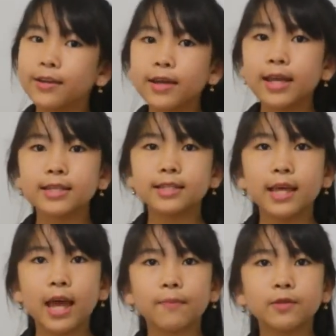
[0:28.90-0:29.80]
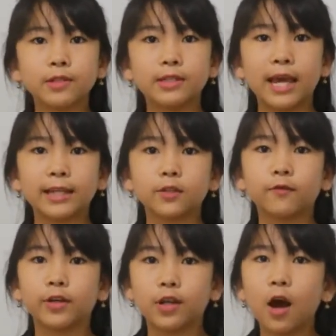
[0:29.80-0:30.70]
You can stay up to date
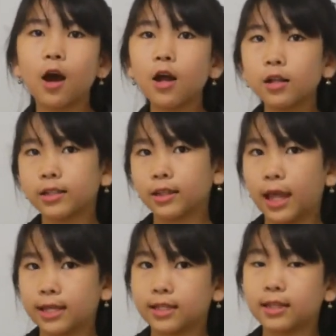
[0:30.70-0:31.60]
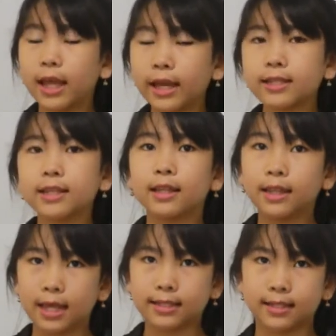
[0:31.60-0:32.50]
with all the latest
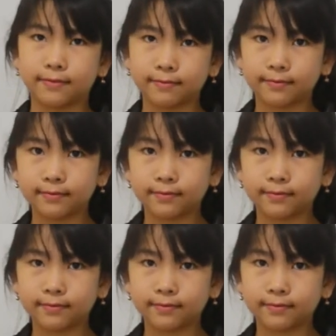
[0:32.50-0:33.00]
lessons.